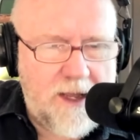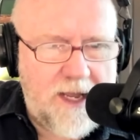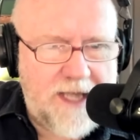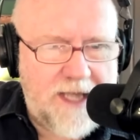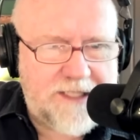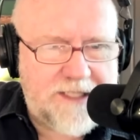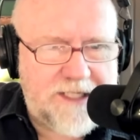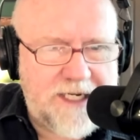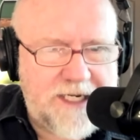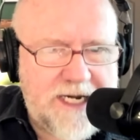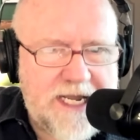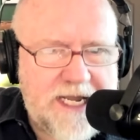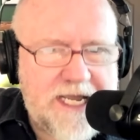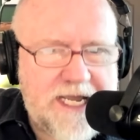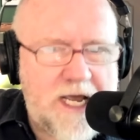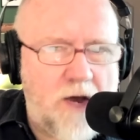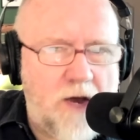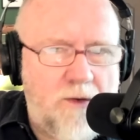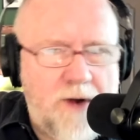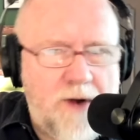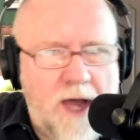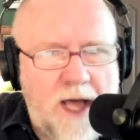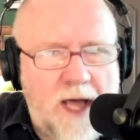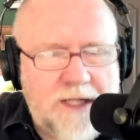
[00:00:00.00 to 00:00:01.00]
It's a
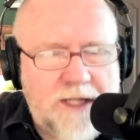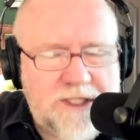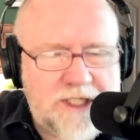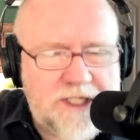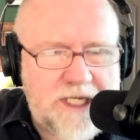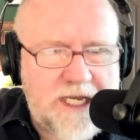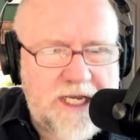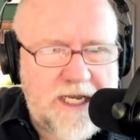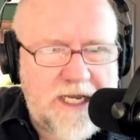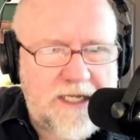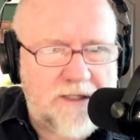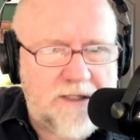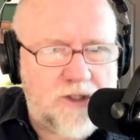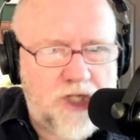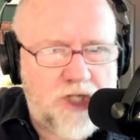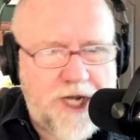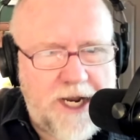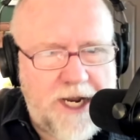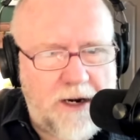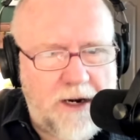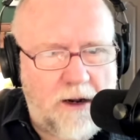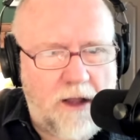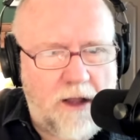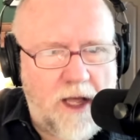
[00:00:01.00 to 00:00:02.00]
neo Nazi
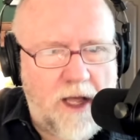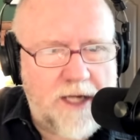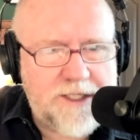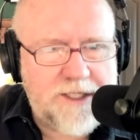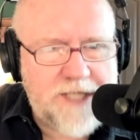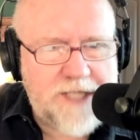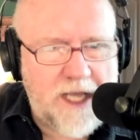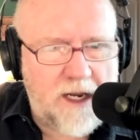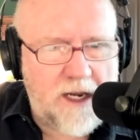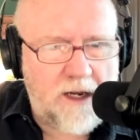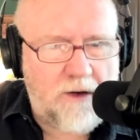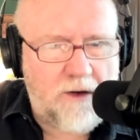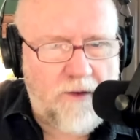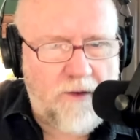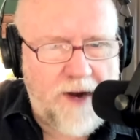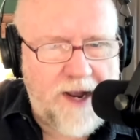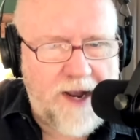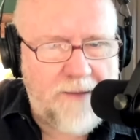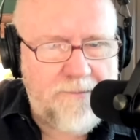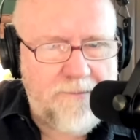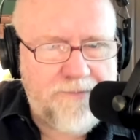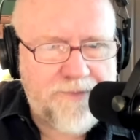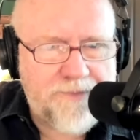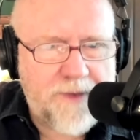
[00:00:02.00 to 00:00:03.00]
channel on
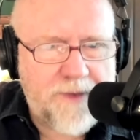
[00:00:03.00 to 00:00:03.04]
Telegram,